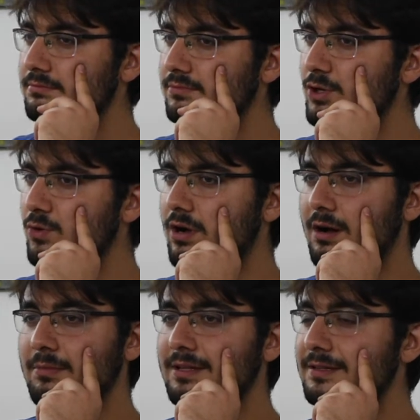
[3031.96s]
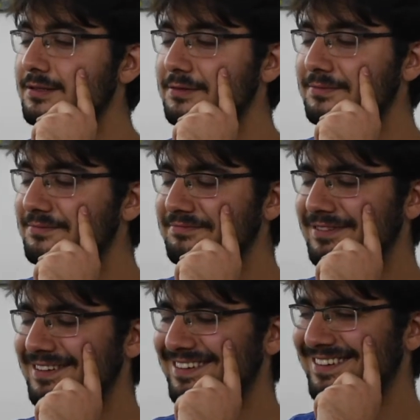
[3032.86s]
Keep thinking. But
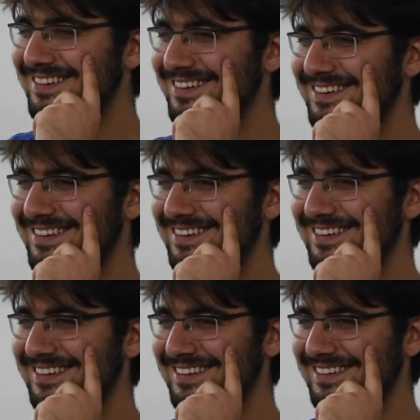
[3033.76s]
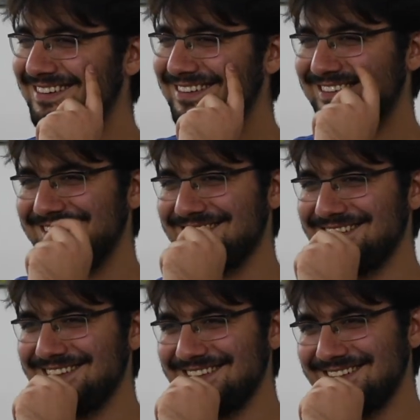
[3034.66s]
okay, so fine, if you
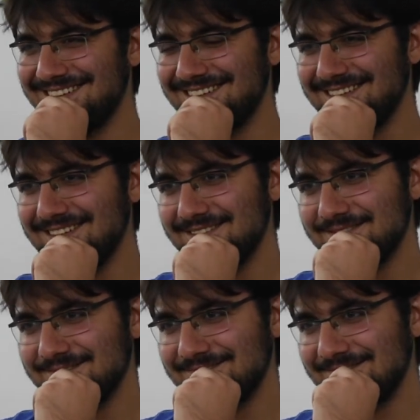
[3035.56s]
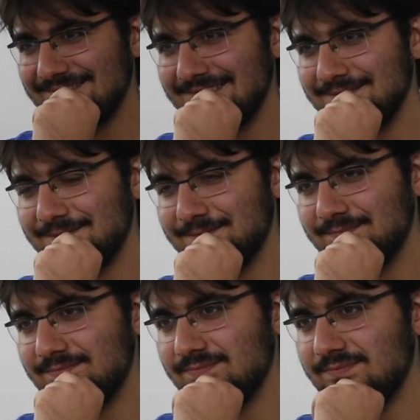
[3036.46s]
can't think of anything, then how do
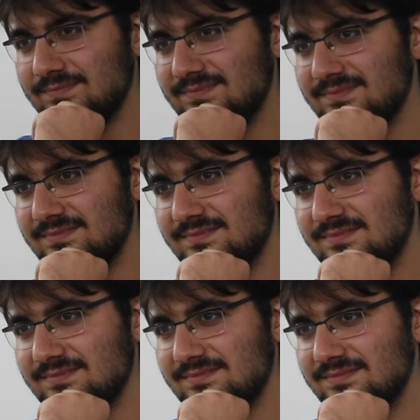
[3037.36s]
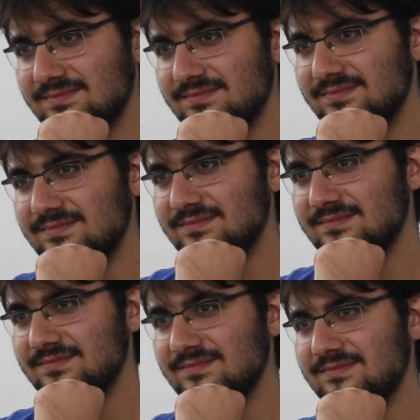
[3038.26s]
you support your
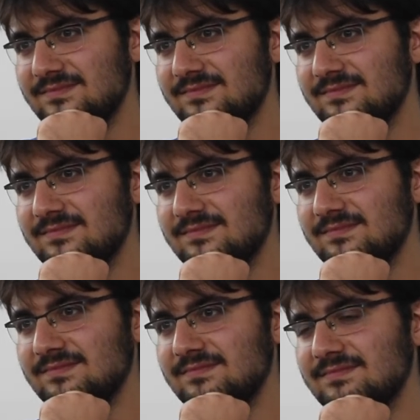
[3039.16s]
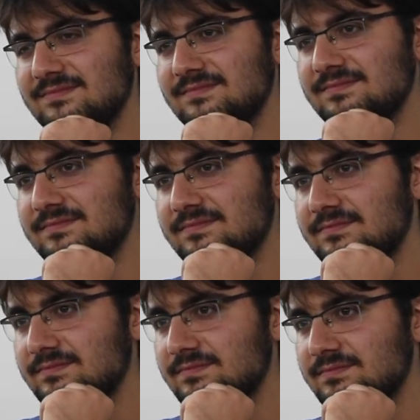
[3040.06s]
last statement of
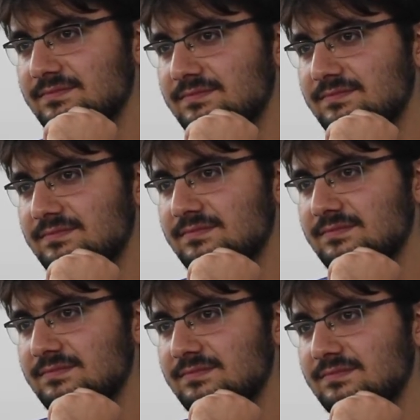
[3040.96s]
saying that